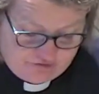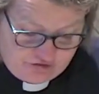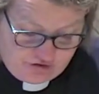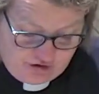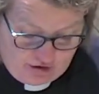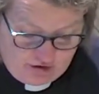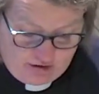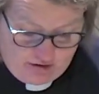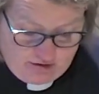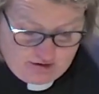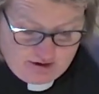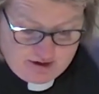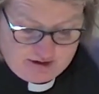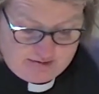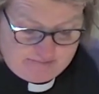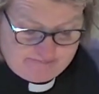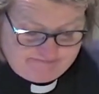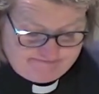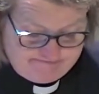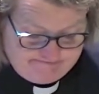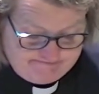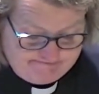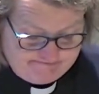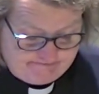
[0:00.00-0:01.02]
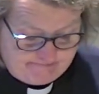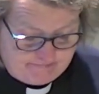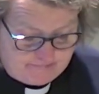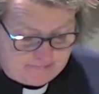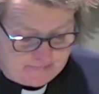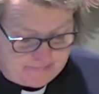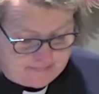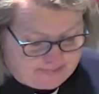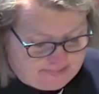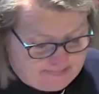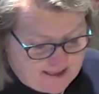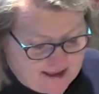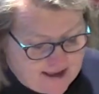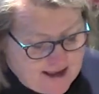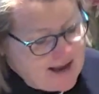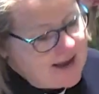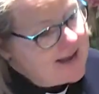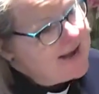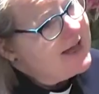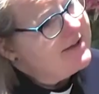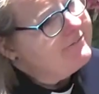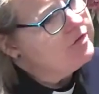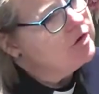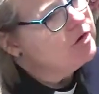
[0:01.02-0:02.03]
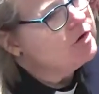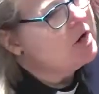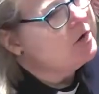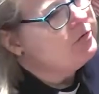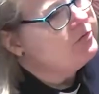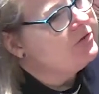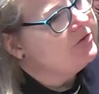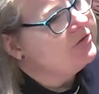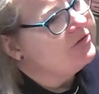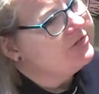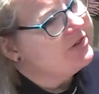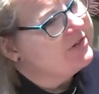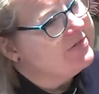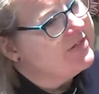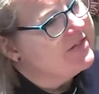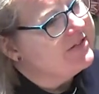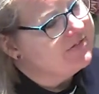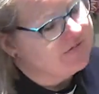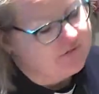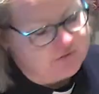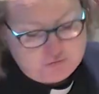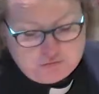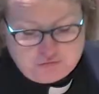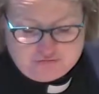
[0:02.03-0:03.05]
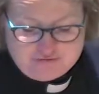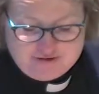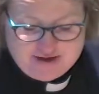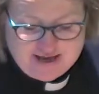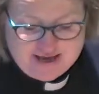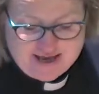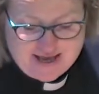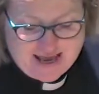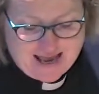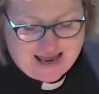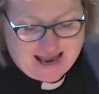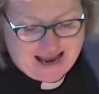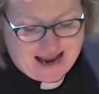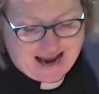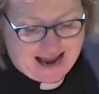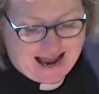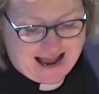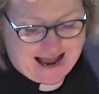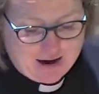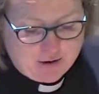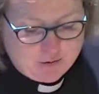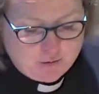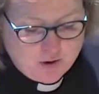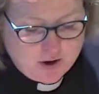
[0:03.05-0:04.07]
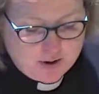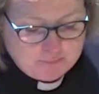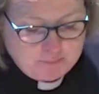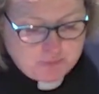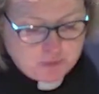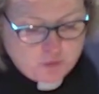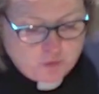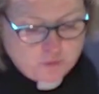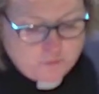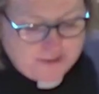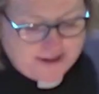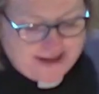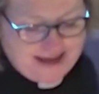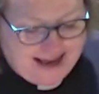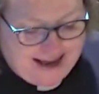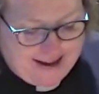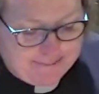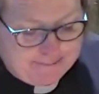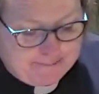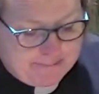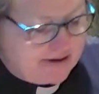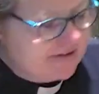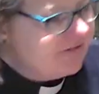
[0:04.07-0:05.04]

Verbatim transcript: time. And have you noticed in this story how Paul began